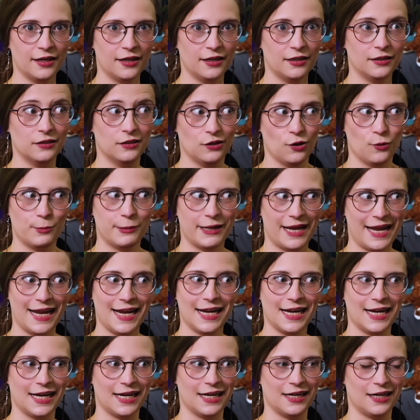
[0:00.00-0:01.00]
No
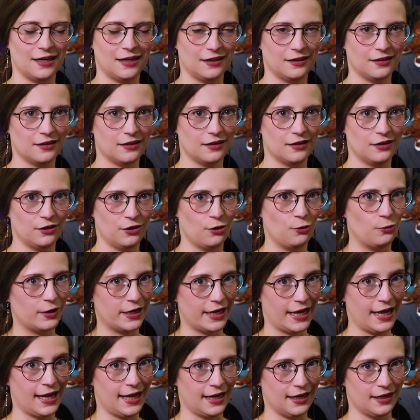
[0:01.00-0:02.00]
pain, no
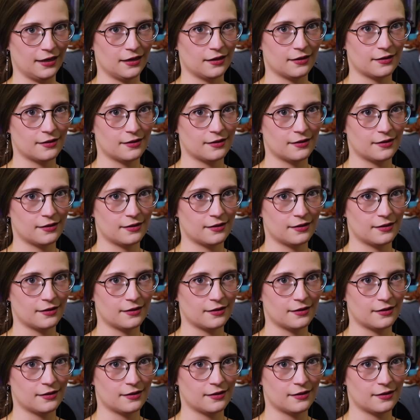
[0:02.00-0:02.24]
gain.